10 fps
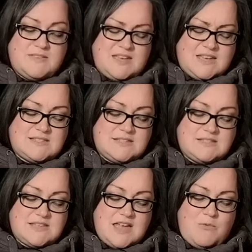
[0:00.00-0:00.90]
His
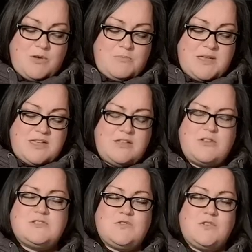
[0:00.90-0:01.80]
insight will be
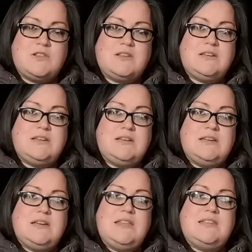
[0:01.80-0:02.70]
useful
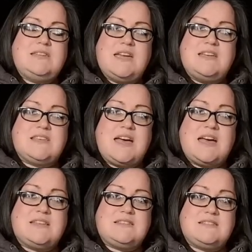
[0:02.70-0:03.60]
in the days
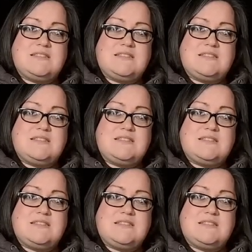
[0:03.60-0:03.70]
ahead.